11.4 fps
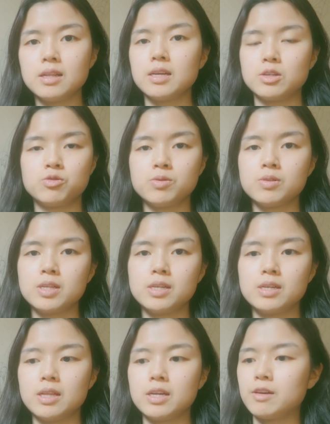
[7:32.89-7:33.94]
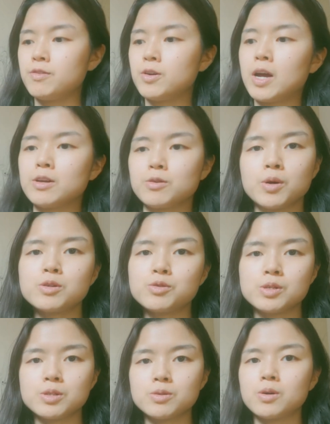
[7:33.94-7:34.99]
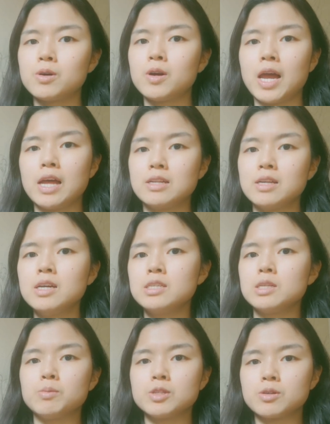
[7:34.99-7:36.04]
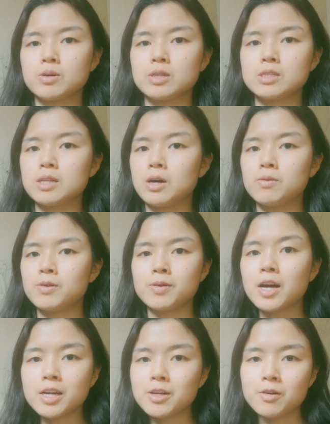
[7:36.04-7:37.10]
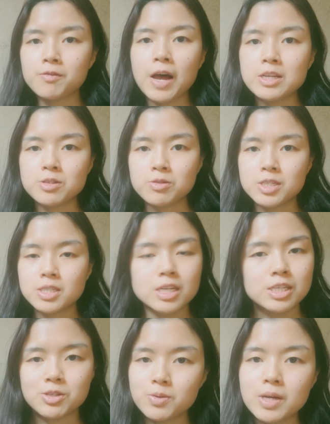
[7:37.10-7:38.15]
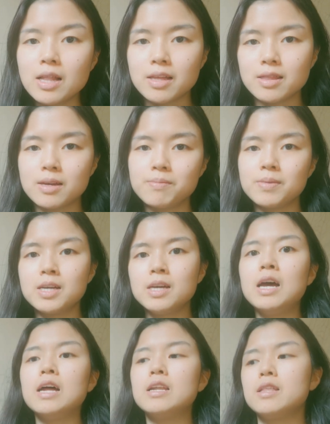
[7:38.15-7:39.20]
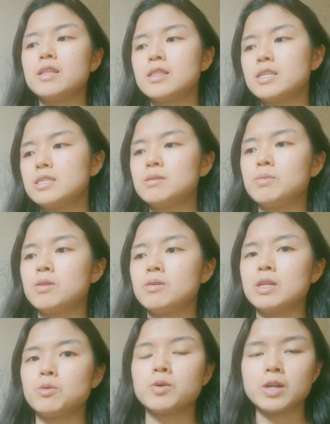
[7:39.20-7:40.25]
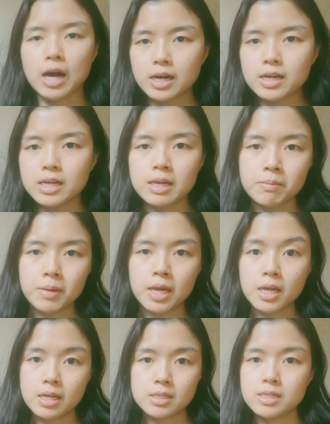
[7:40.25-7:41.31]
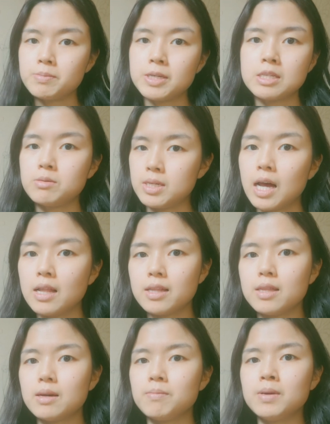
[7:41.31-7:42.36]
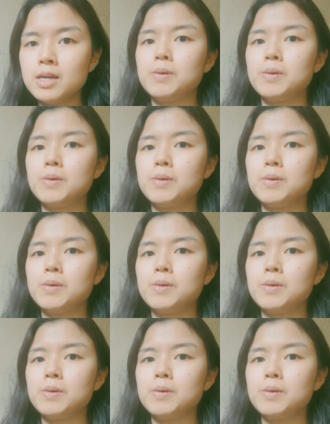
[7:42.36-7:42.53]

Like, truly. Like, if you're at a grocery store and someone's going slow, they're not going to go faster just because you yell at them. And I think that's similar. Like, we're not going to keep making just because we yell at them.